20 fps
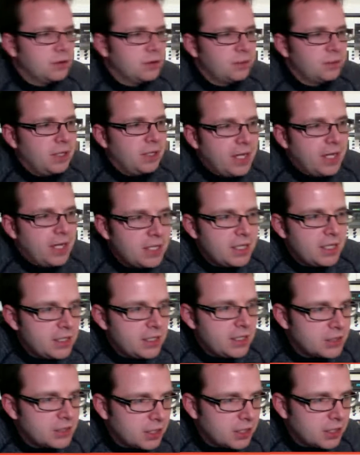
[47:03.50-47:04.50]
8 years
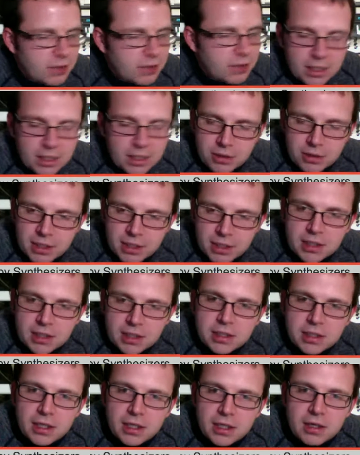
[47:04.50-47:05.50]
ago now, I think.
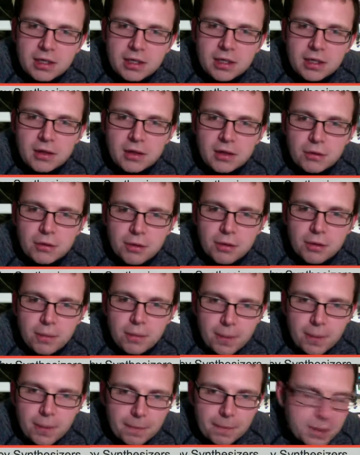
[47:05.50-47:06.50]

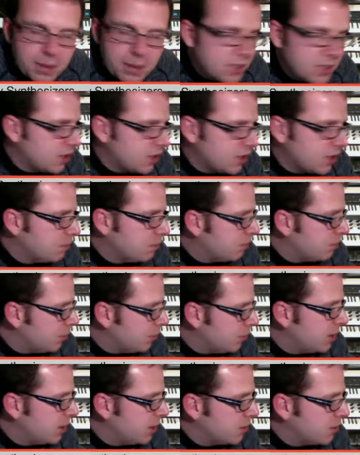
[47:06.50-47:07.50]
Amazing
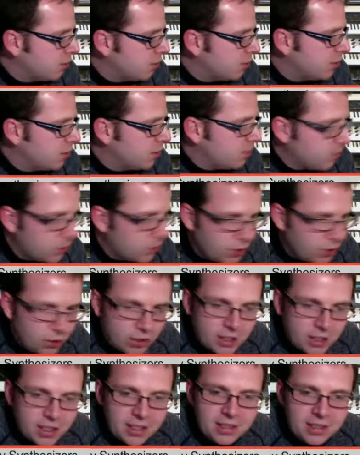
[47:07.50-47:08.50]
price off a
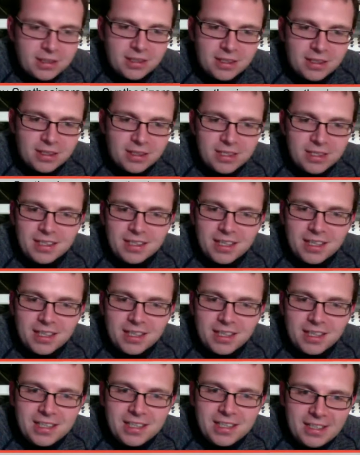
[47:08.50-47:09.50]
colleague, and
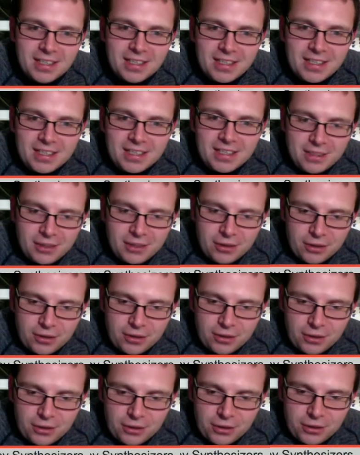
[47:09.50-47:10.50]

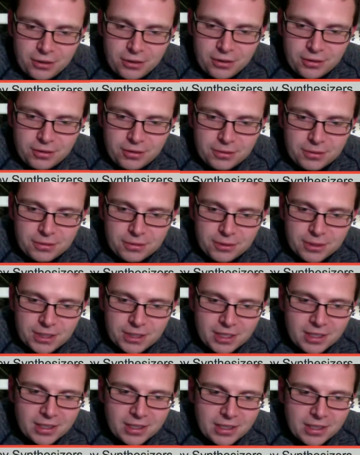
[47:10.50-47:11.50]
who was like
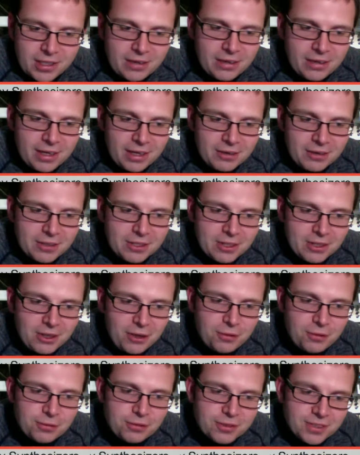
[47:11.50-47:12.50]
clearing out his
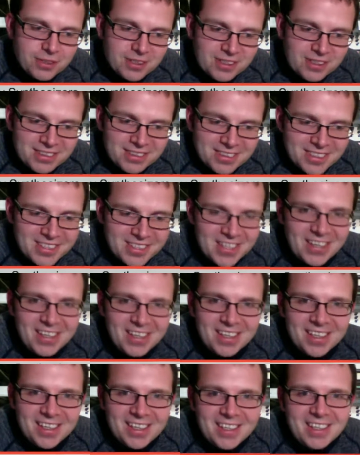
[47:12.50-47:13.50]
loft, and
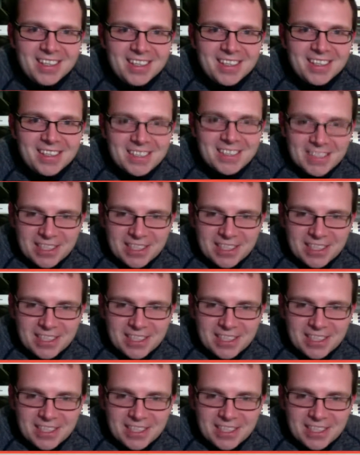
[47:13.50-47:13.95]
said,